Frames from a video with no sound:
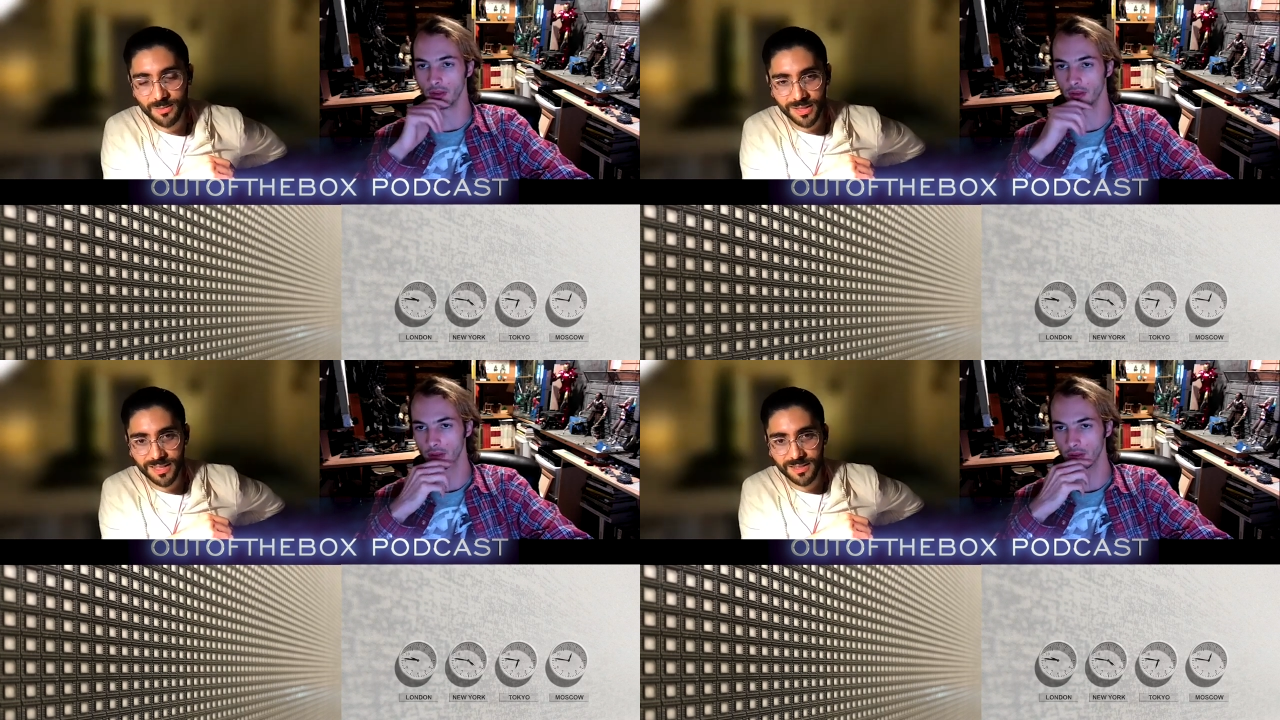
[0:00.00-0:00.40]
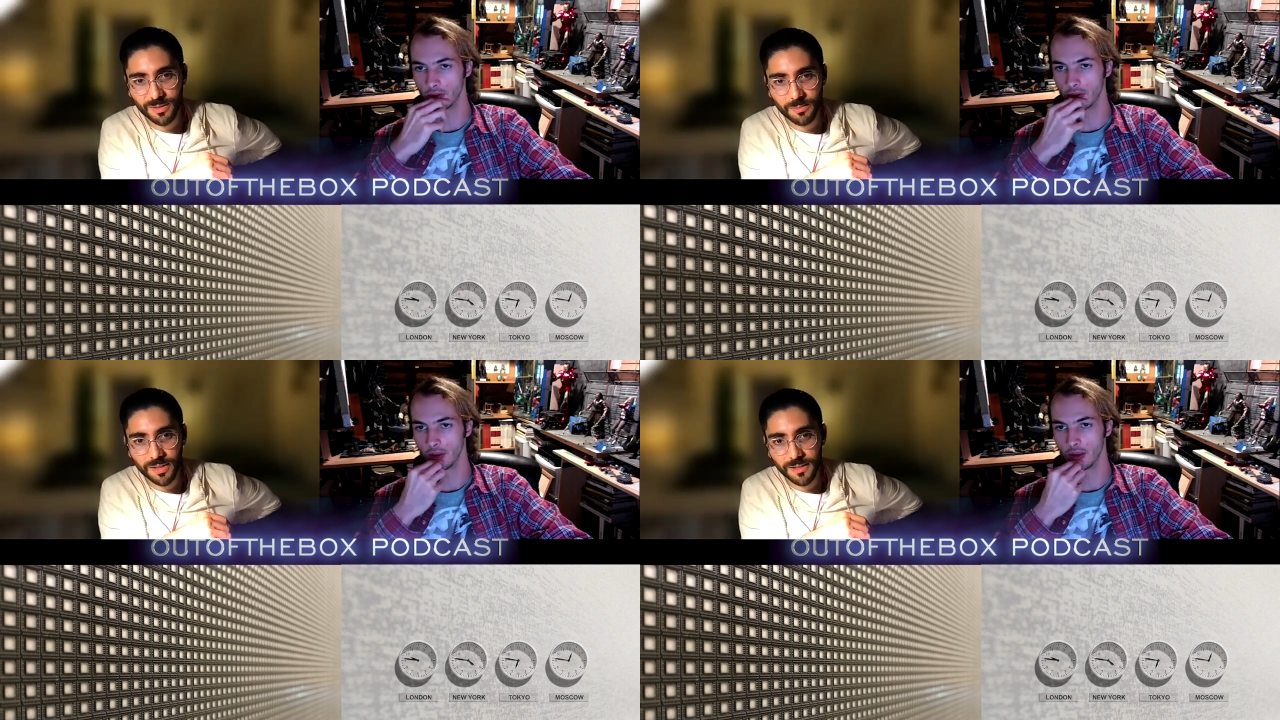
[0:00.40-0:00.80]
Speaker 1: into
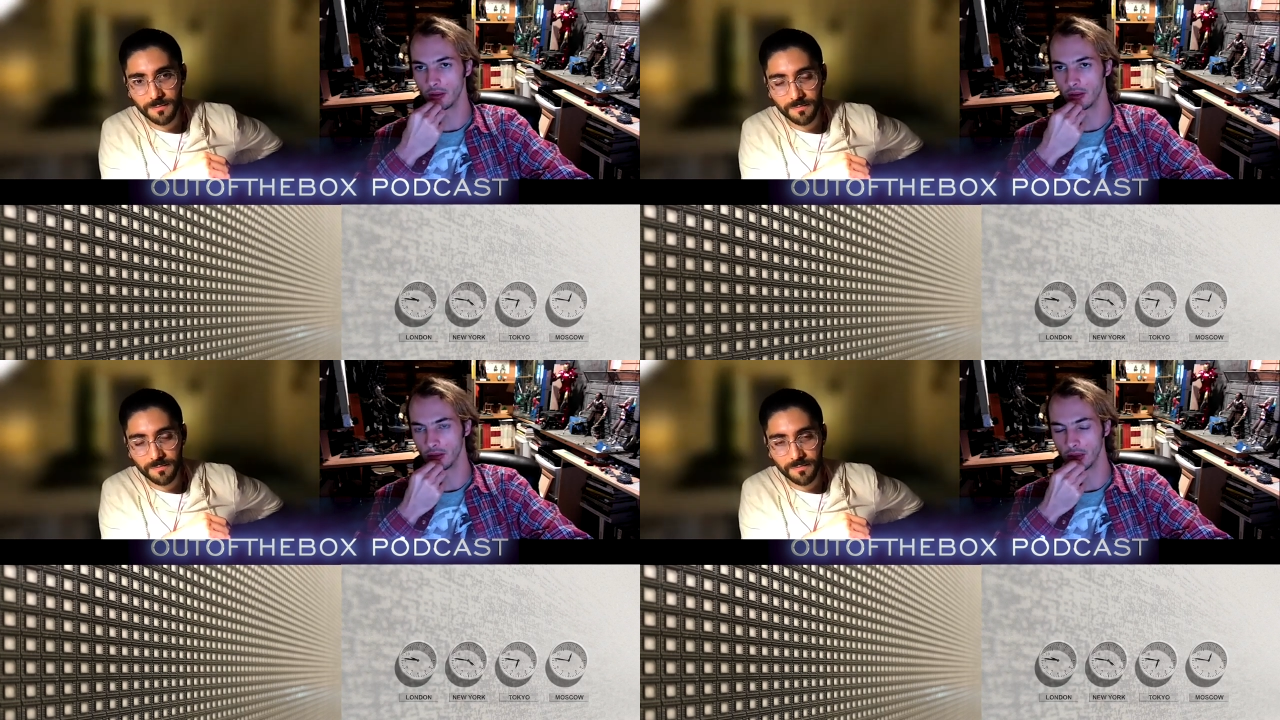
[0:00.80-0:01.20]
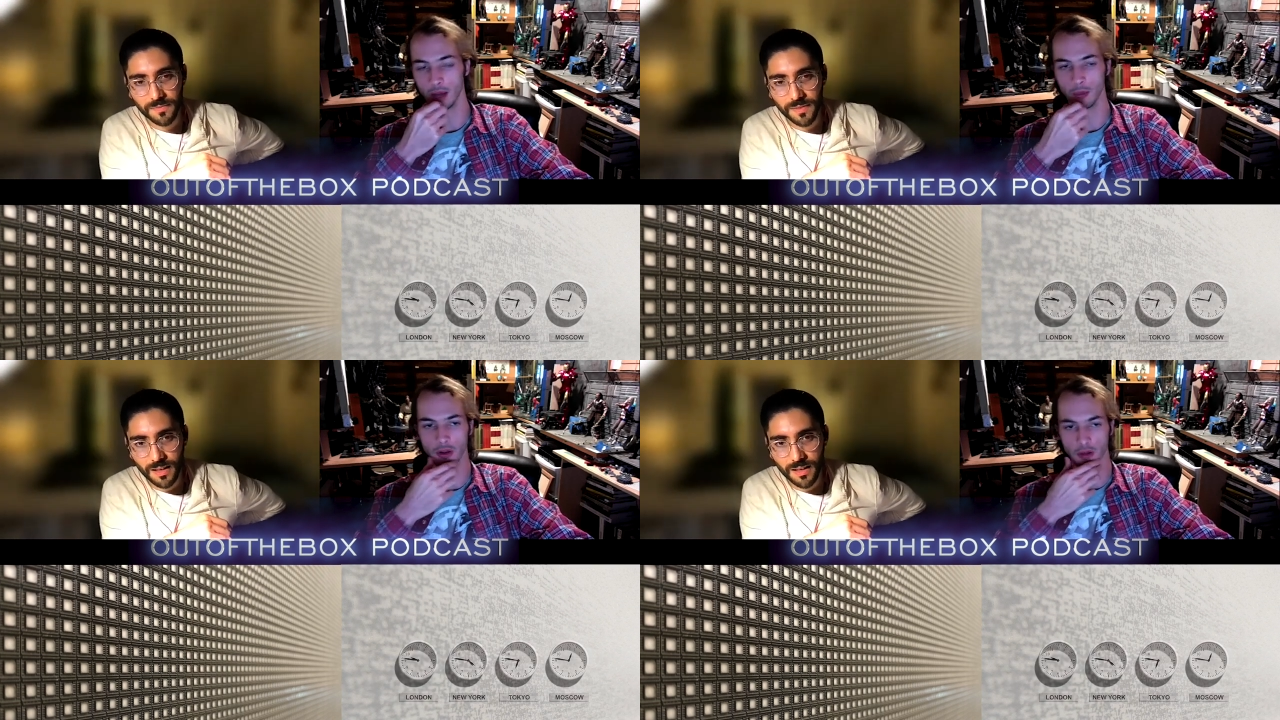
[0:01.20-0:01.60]
it, but
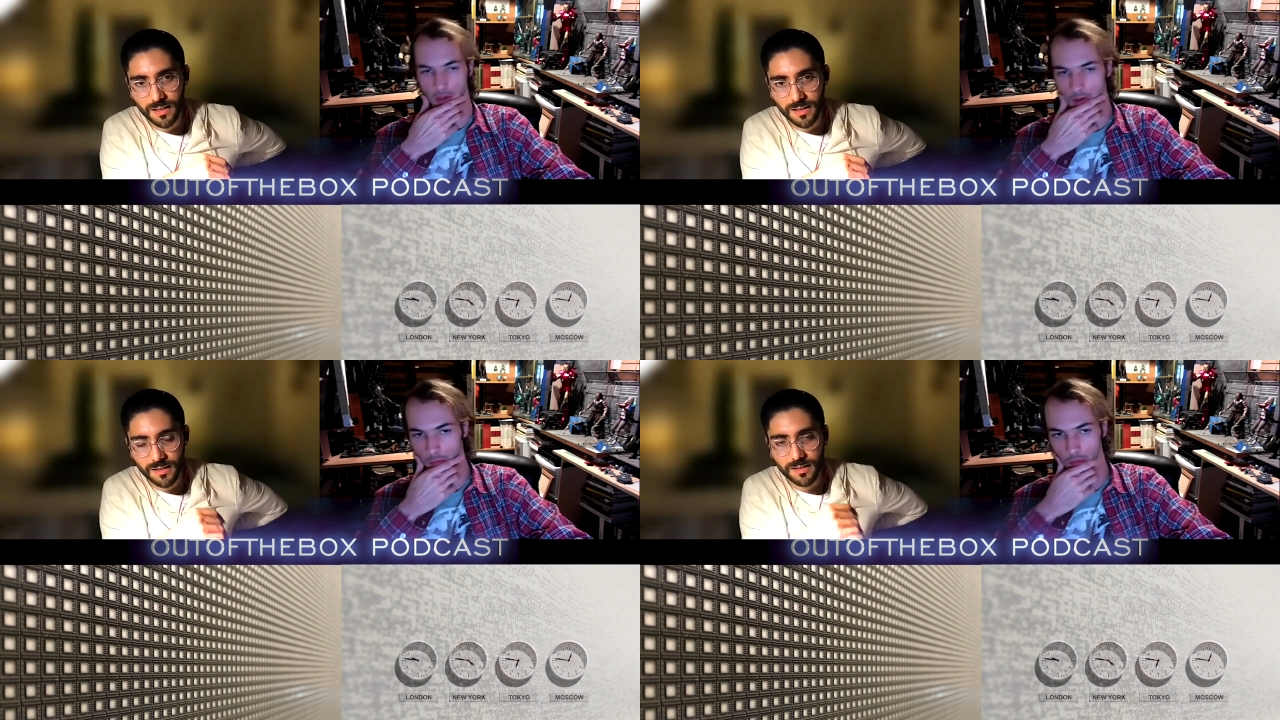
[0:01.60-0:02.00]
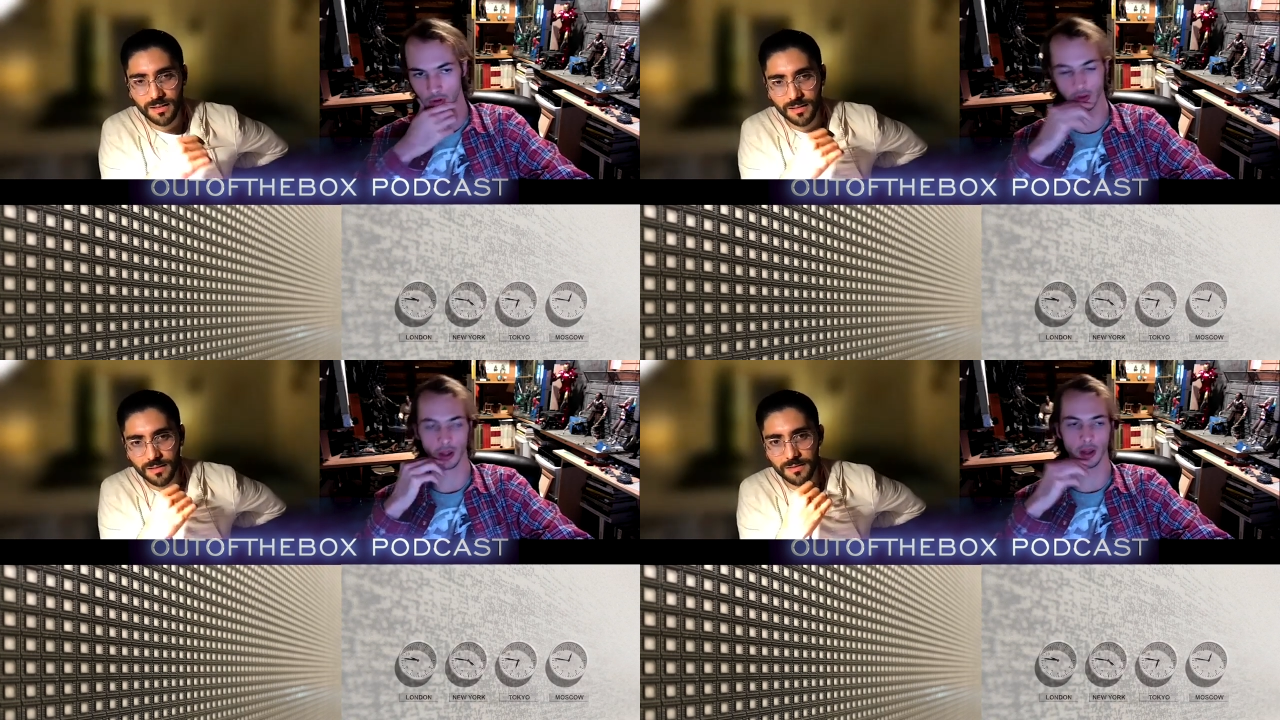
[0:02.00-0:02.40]
Speaker 2: yeah, but you know,
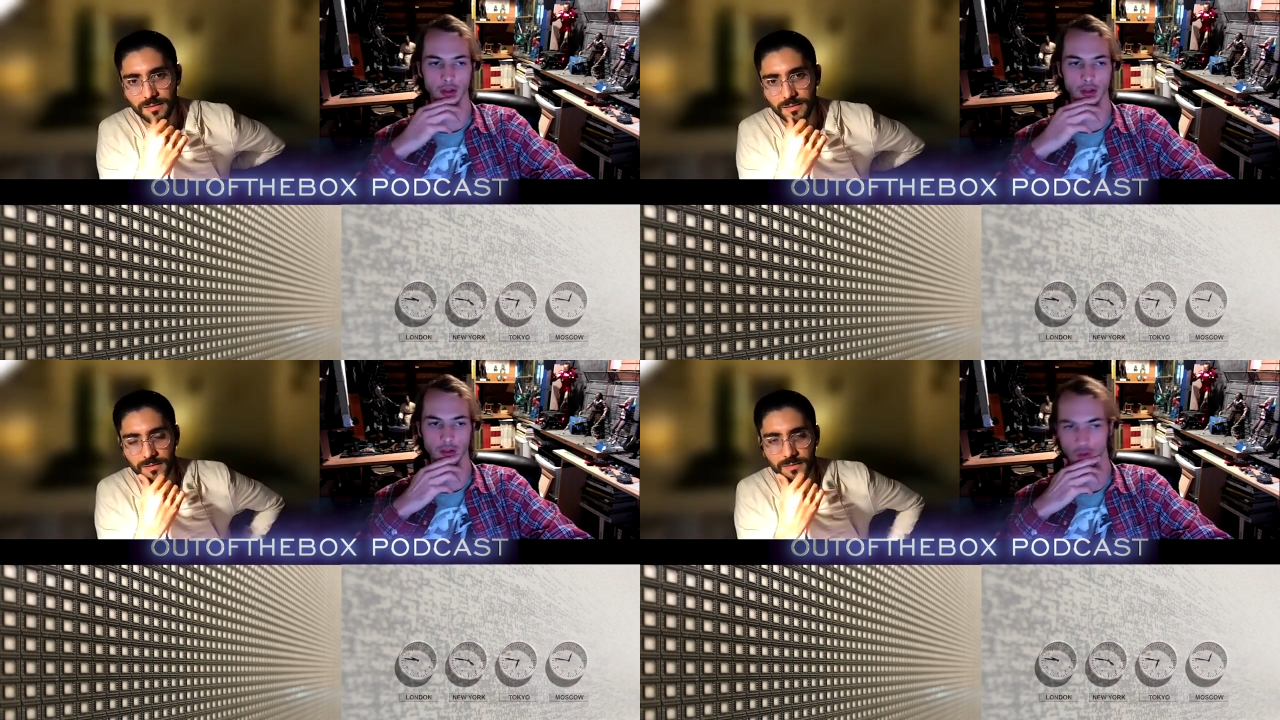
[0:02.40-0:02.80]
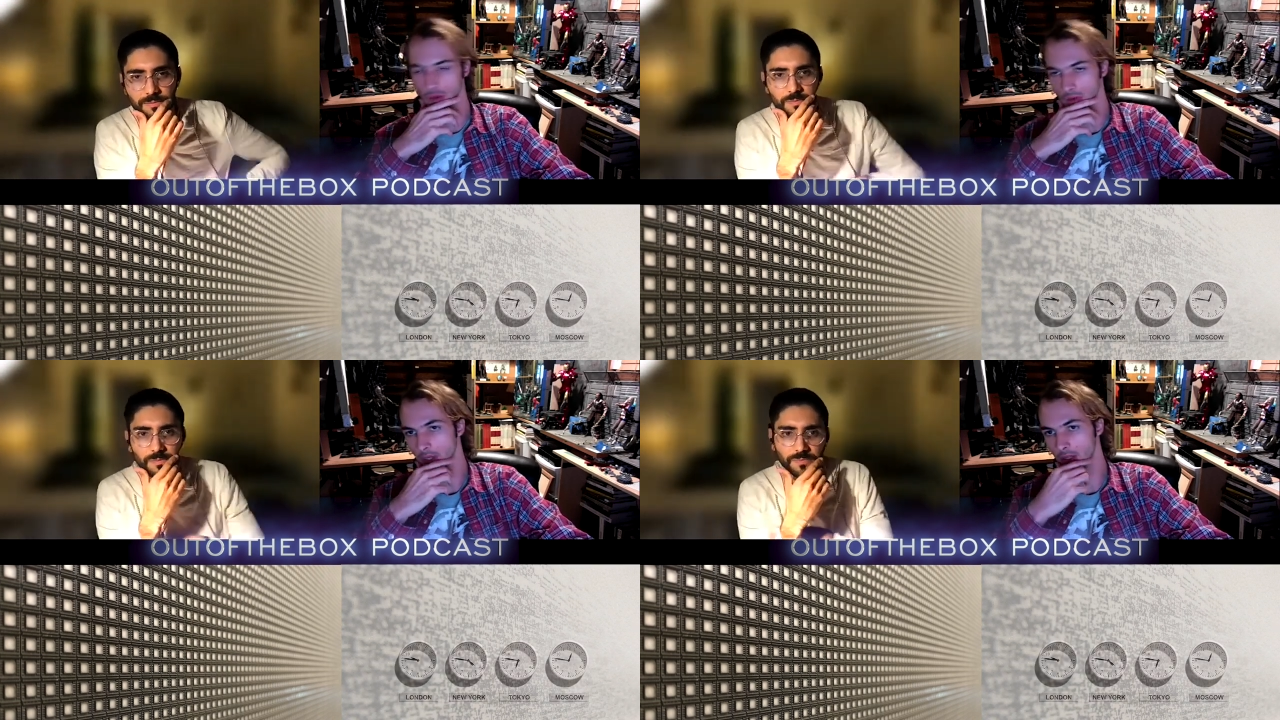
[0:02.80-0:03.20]
briefly, that is
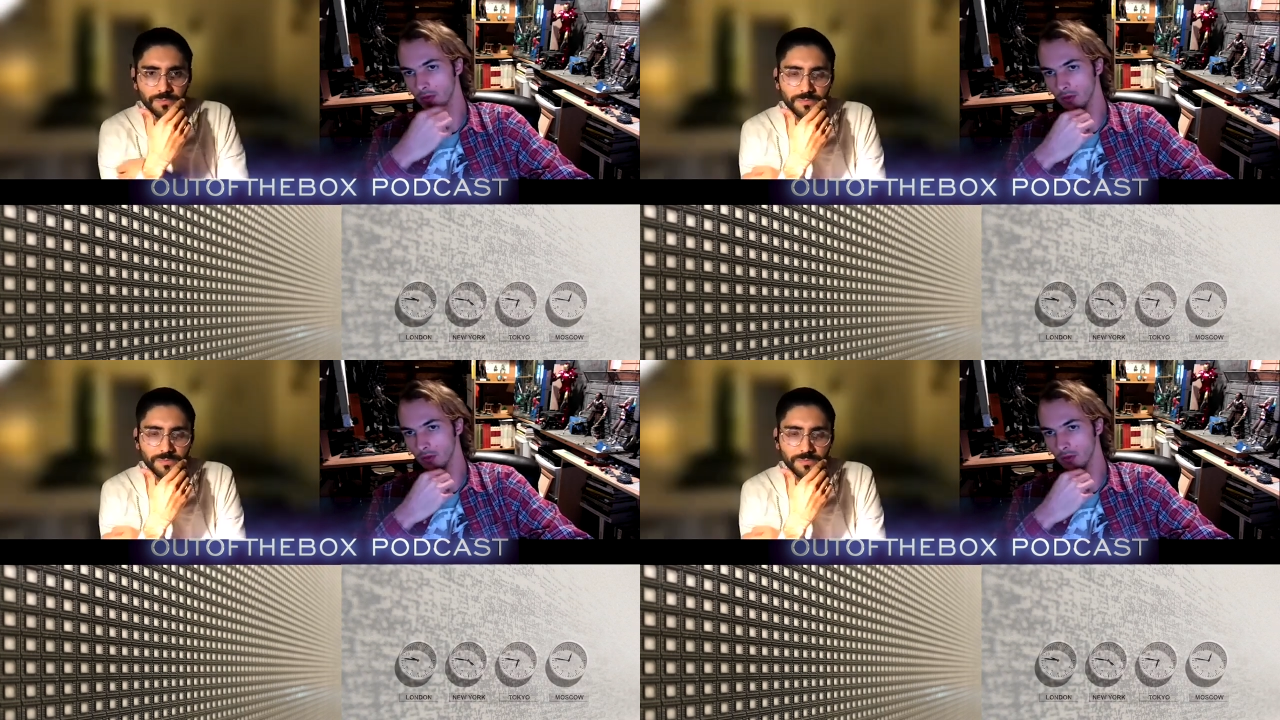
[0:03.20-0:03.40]
true. Like, if you